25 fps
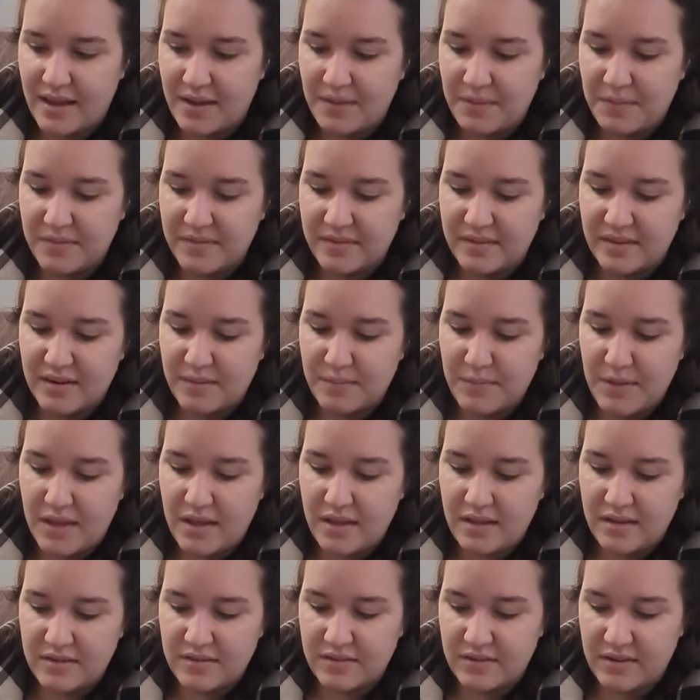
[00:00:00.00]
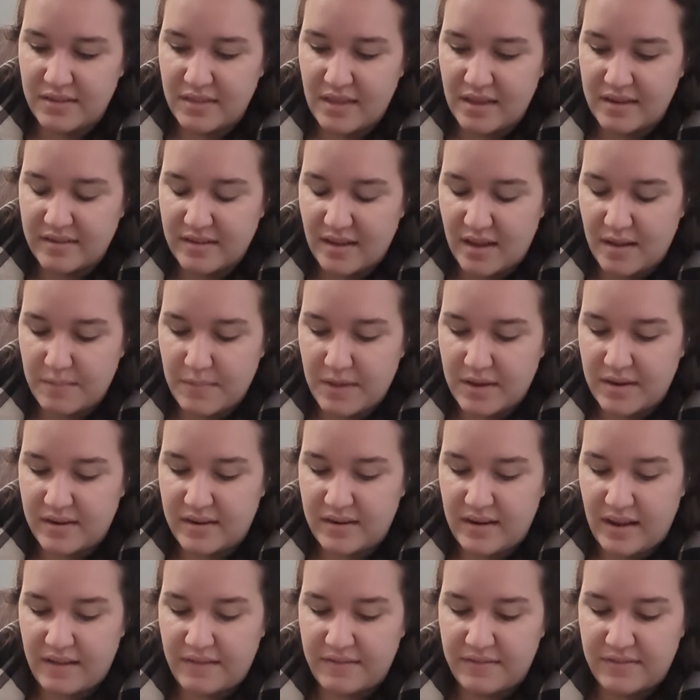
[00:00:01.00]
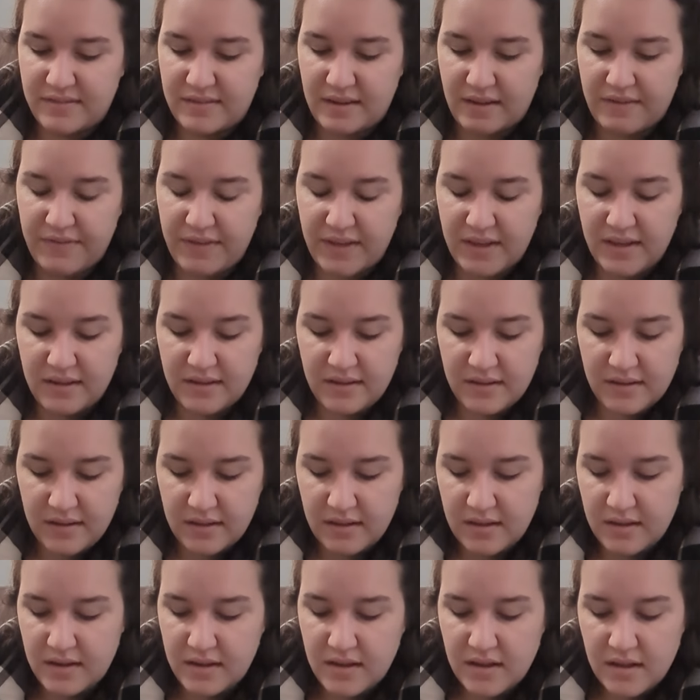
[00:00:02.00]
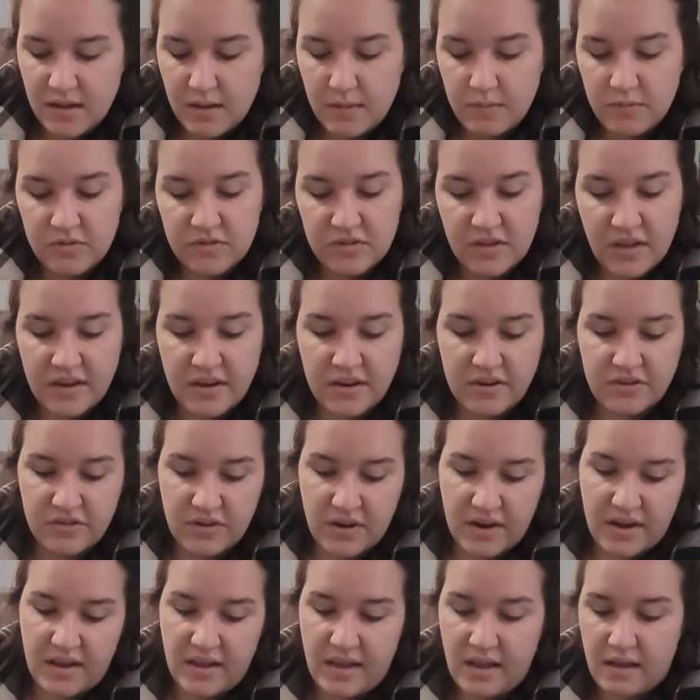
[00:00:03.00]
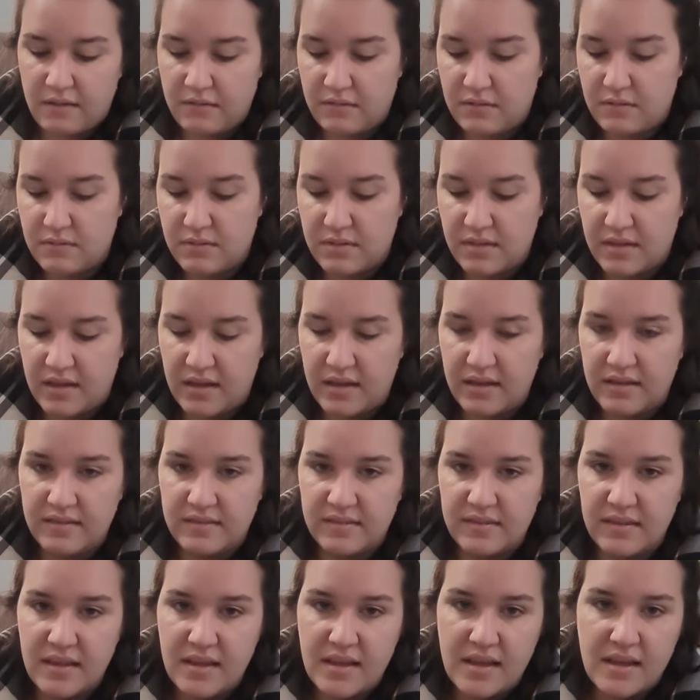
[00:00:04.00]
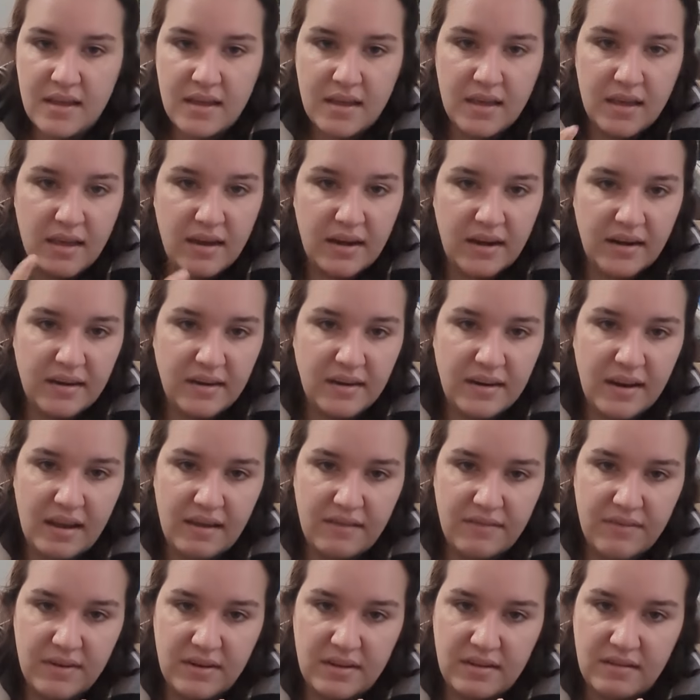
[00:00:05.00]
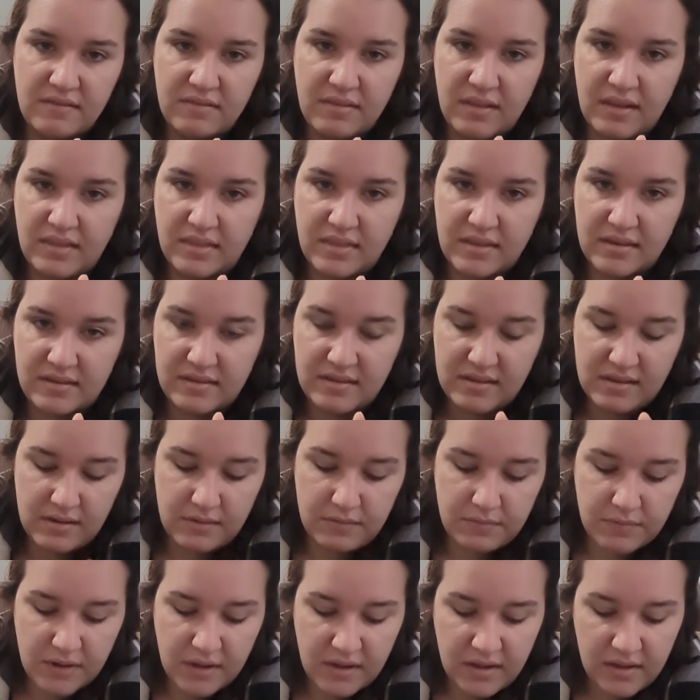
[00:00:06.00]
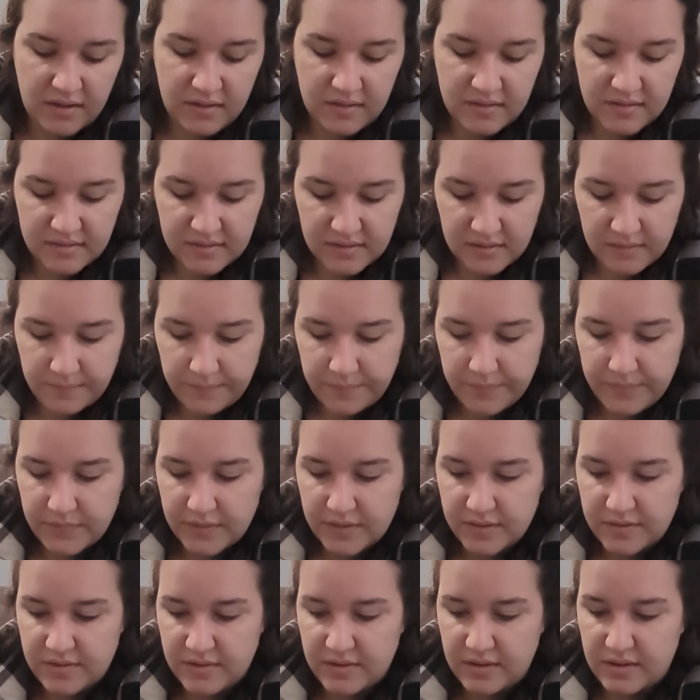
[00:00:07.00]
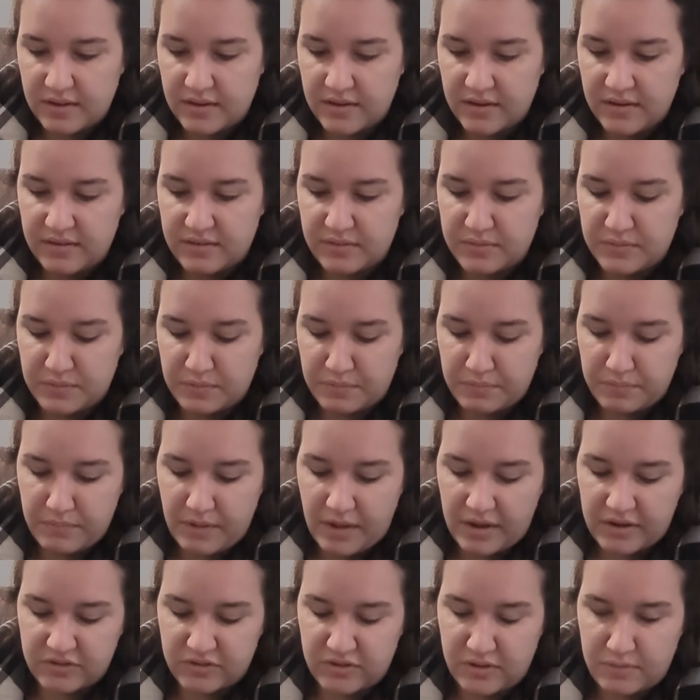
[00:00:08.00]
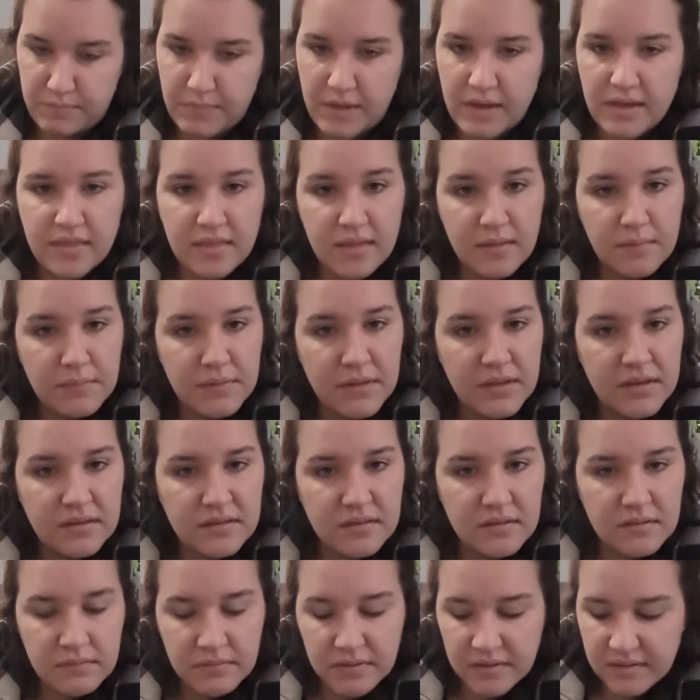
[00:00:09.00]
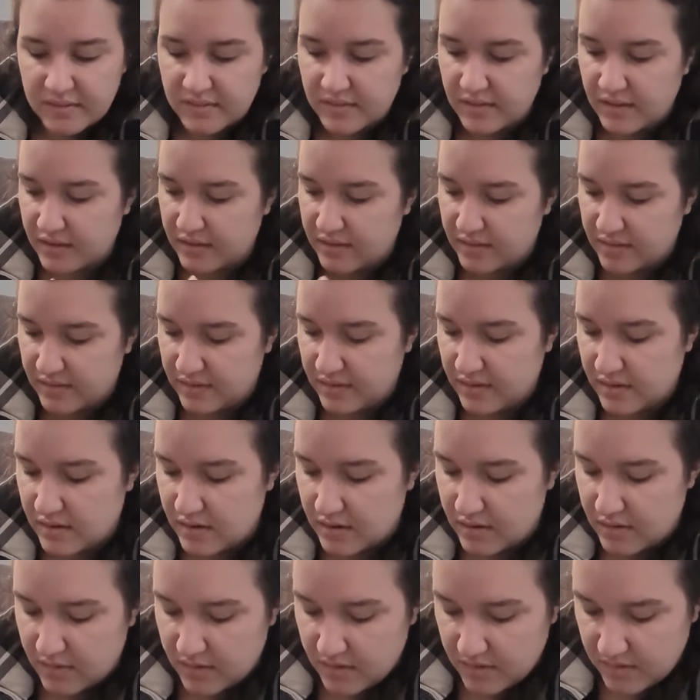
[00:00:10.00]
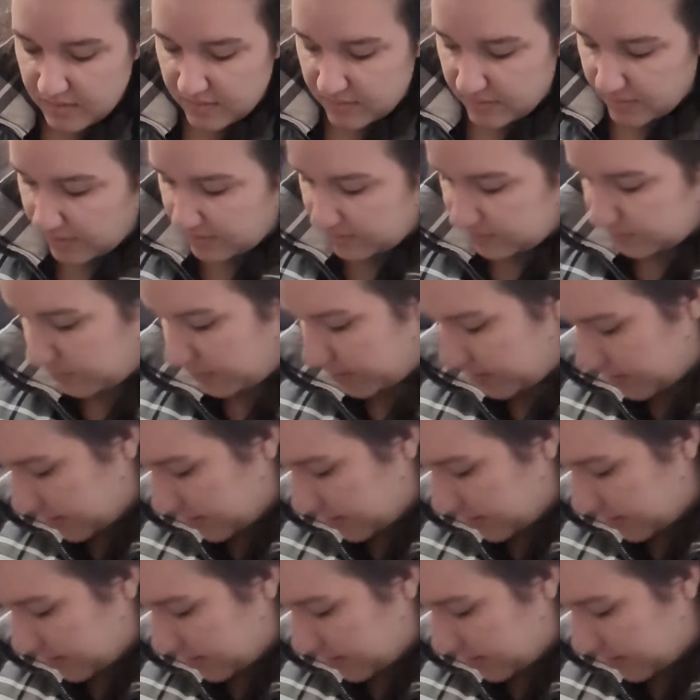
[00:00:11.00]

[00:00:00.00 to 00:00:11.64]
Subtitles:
I was gonna make during that time I didn't have stuffing. I was kind of trying out new things, and I didn't have any of like the D-rings to actually make them into wristlets. So that's why